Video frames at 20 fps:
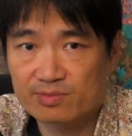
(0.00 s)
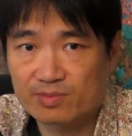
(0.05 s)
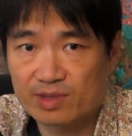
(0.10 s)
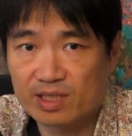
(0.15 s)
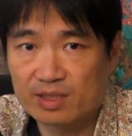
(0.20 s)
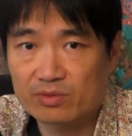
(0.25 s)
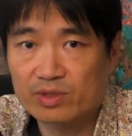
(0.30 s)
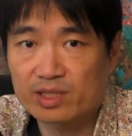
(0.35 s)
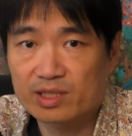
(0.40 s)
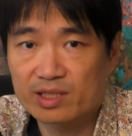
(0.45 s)

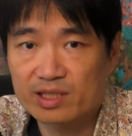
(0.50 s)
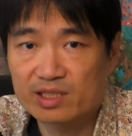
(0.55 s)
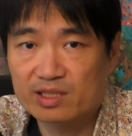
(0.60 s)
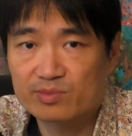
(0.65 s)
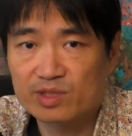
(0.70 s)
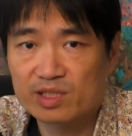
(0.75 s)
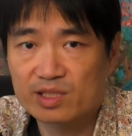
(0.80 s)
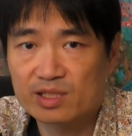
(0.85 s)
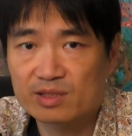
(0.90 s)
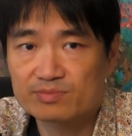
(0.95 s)
by the way. Hit
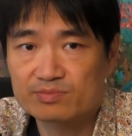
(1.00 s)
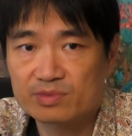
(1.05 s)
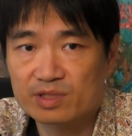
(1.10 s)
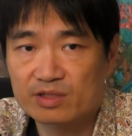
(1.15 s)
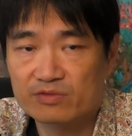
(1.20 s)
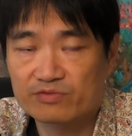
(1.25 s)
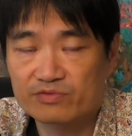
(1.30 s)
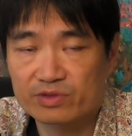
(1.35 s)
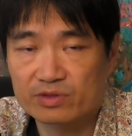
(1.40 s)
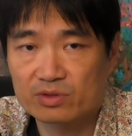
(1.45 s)
me up
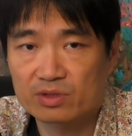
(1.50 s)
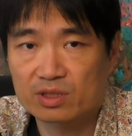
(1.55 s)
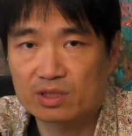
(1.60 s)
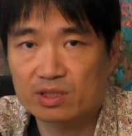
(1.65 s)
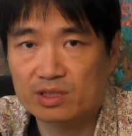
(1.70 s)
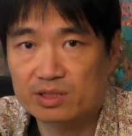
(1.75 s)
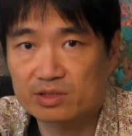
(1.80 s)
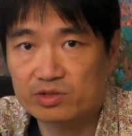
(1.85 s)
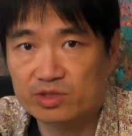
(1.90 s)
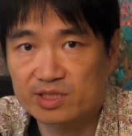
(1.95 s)
if you are
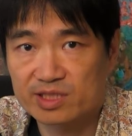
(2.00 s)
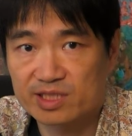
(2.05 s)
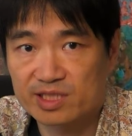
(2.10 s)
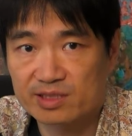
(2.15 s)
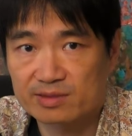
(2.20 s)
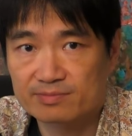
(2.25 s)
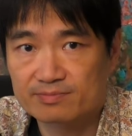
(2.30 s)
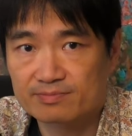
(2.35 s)
interested.